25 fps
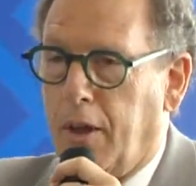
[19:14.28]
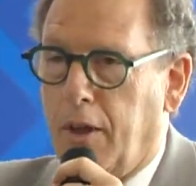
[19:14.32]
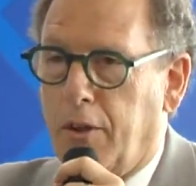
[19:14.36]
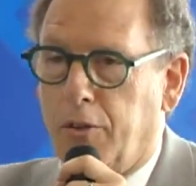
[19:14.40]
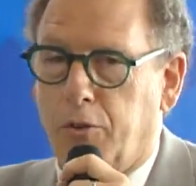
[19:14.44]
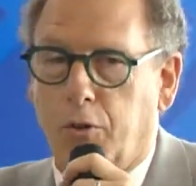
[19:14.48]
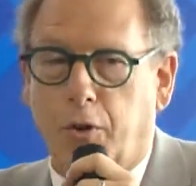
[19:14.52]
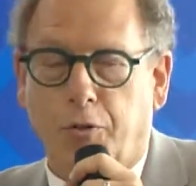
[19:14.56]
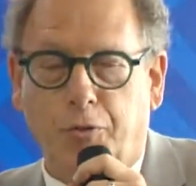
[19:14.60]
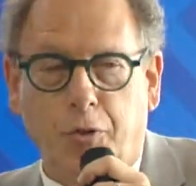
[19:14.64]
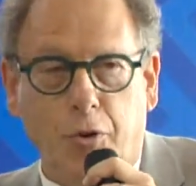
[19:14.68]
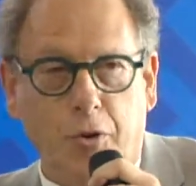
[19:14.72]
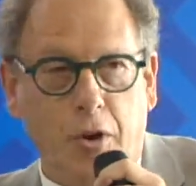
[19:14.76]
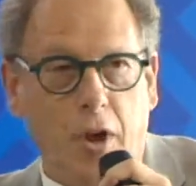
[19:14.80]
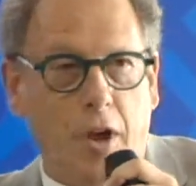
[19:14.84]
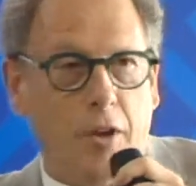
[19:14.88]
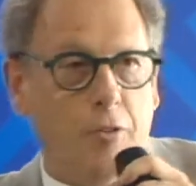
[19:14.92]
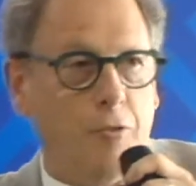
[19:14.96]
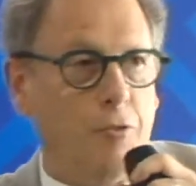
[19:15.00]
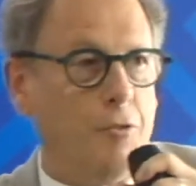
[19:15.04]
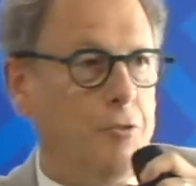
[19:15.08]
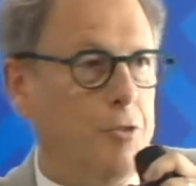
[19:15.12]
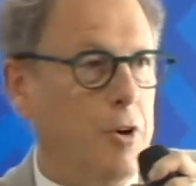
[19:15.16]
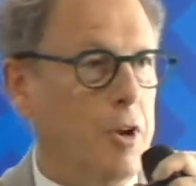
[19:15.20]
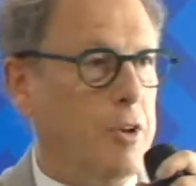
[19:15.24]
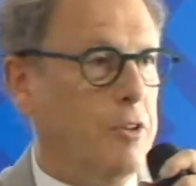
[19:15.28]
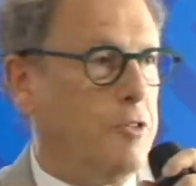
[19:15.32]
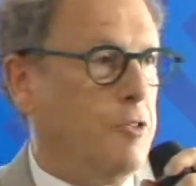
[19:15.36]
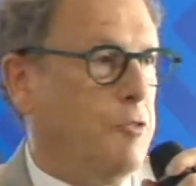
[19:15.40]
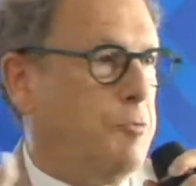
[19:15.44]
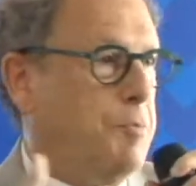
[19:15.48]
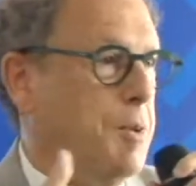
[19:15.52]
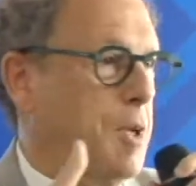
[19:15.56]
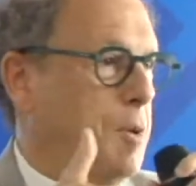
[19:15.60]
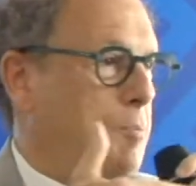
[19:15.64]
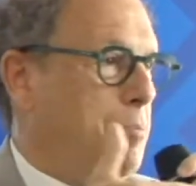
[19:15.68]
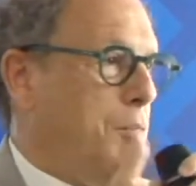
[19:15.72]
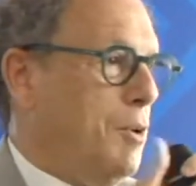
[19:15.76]
So if you're not in front of
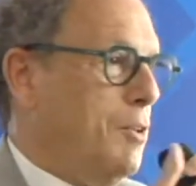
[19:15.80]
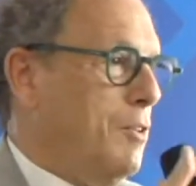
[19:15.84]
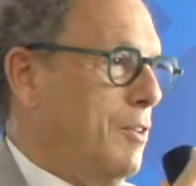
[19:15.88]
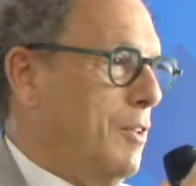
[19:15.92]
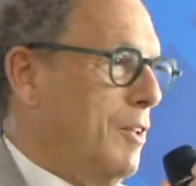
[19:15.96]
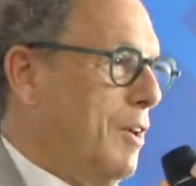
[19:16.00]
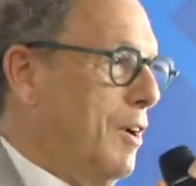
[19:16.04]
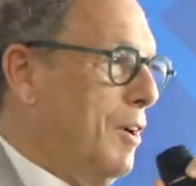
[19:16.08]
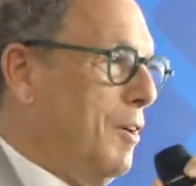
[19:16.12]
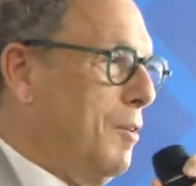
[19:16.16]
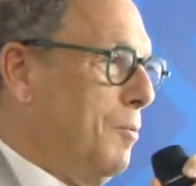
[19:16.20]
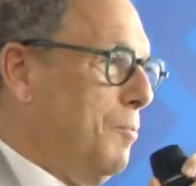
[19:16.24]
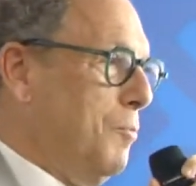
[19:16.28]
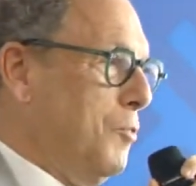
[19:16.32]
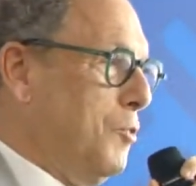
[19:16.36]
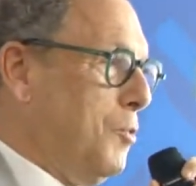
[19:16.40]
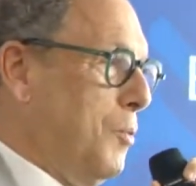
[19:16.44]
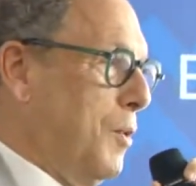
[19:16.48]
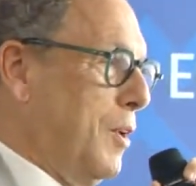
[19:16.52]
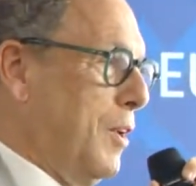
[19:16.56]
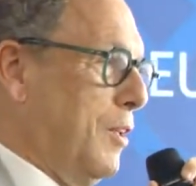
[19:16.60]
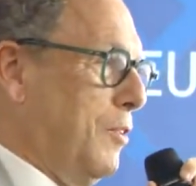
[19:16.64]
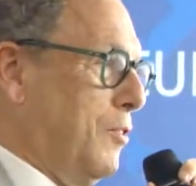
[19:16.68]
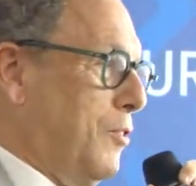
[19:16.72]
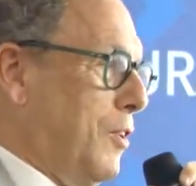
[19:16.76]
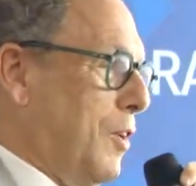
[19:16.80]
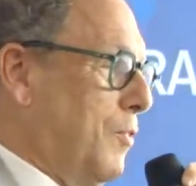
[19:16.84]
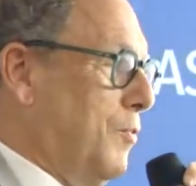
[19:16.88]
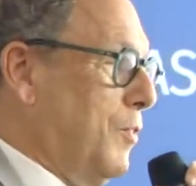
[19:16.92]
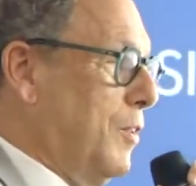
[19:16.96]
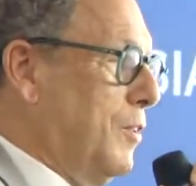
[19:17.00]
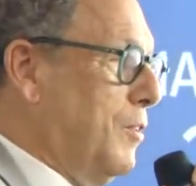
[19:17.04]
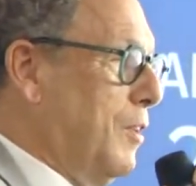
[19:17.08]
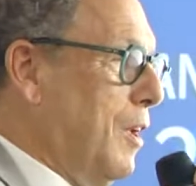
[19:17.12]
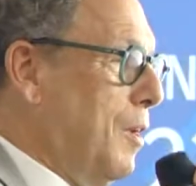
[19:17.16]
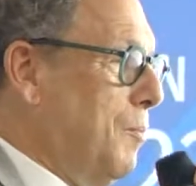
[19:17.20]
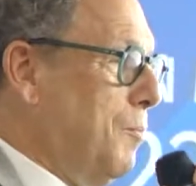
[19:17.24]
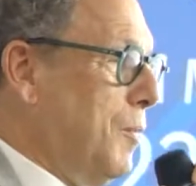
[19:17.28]
people
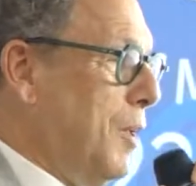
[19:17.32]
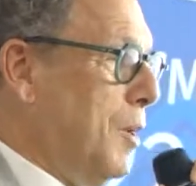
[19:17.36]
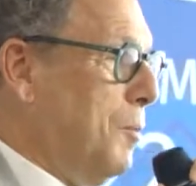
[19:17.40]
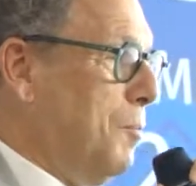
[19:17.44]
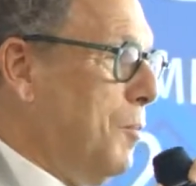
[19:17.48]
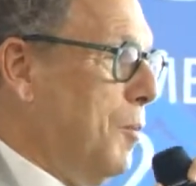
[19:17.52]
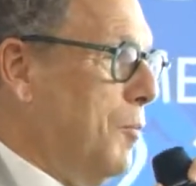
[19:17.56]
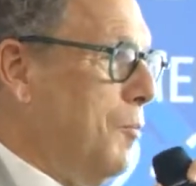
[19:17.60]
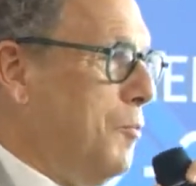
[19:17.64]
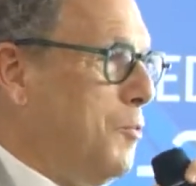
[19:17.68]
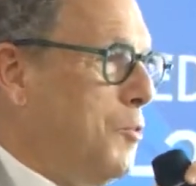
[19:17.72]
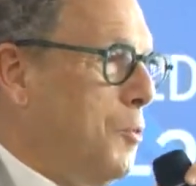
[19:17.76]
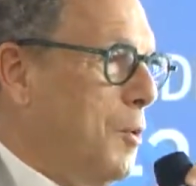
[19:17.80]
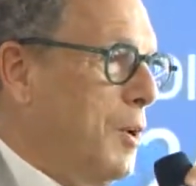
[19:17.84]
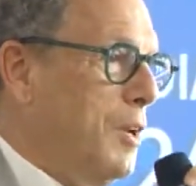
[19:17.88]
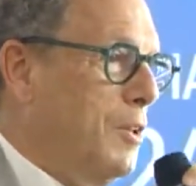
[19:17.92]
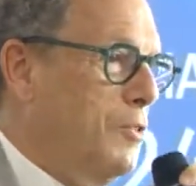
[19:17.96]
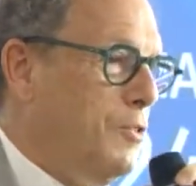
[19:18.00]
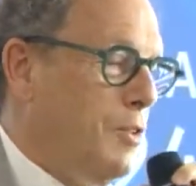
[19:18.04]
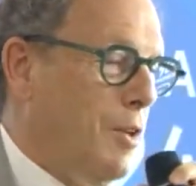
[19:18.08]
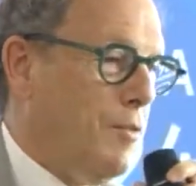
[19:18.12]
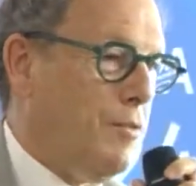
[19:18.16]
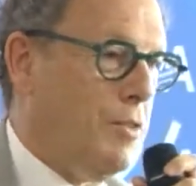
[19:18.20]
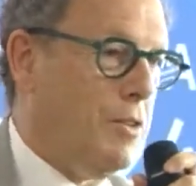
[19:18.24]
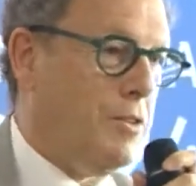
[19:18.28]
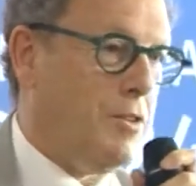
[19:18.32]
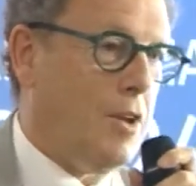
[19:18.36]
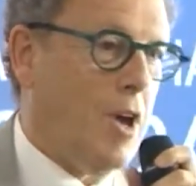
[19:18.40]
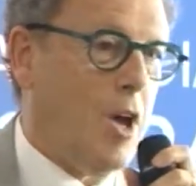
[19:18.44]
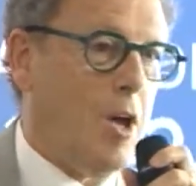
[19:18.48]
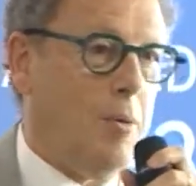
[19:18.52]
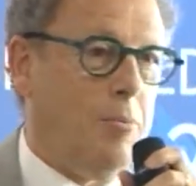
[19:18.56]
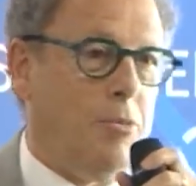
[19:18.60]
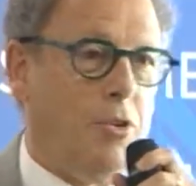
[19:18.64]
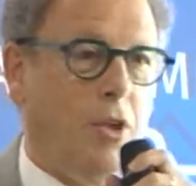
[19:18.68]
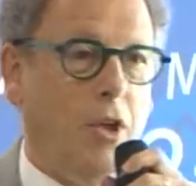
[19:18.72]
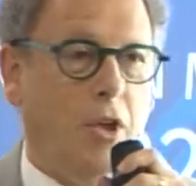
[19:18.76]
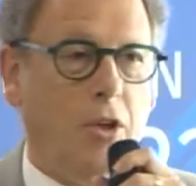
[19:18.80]
a minimum of 27
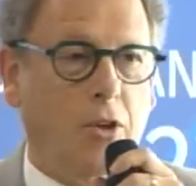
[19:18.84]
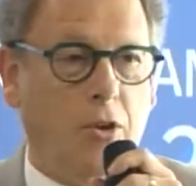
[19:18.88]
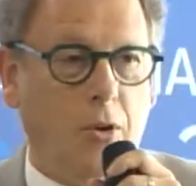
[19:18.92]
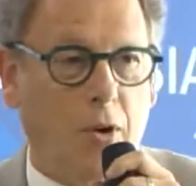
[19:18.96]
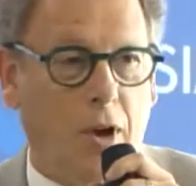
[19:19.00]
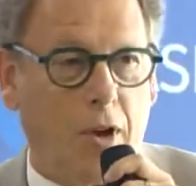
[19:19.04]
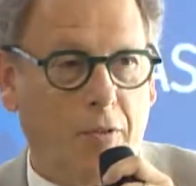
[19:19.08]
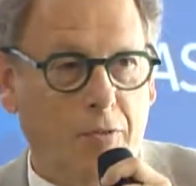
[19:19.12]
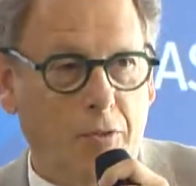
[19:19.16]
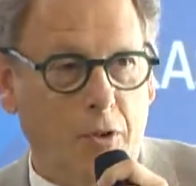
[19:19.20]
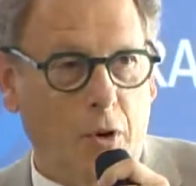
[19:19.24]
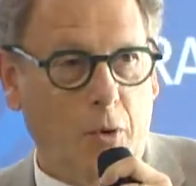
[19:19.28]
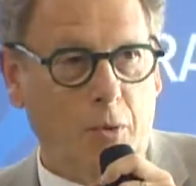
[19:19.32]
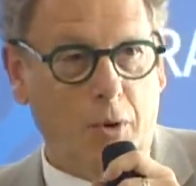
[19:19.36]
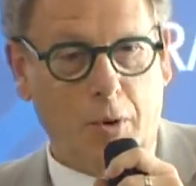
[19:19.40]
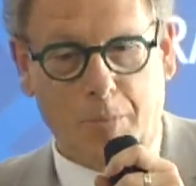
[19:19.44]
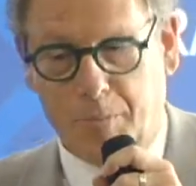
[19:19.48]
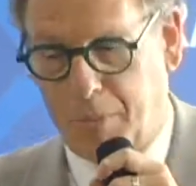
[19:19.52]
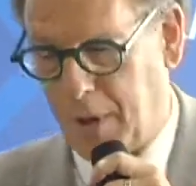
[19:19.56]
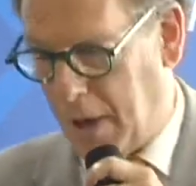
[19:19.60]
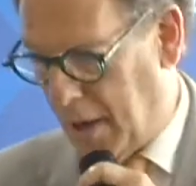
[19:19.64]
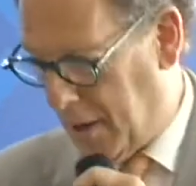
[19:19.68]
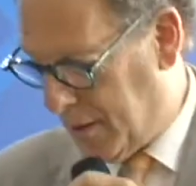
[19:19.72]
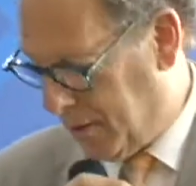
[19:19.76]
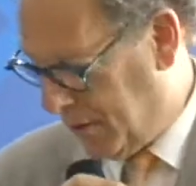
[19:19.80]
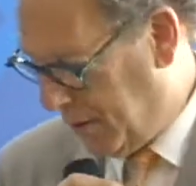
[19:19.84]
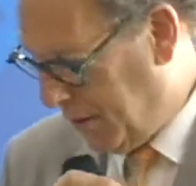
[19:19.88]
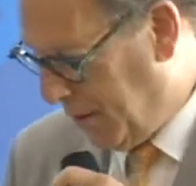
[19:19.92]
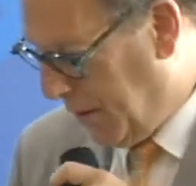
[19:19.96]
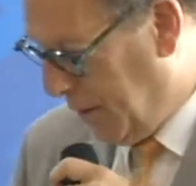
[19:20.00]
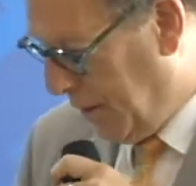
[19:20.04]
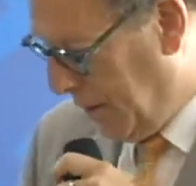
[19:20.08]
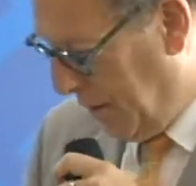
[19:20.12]
times, you have no impact.